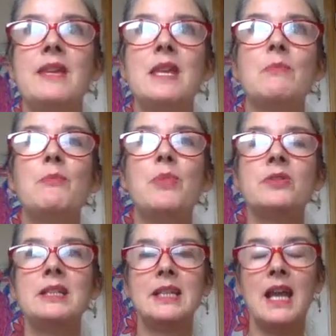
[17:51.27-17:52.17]
the
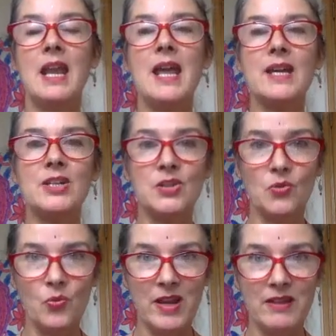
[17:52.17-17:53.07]
embodied
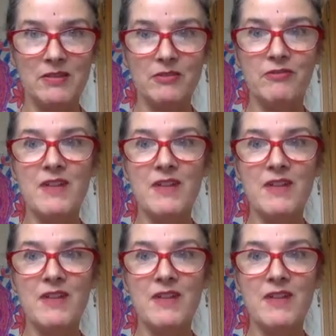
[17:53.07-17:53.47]
connection with the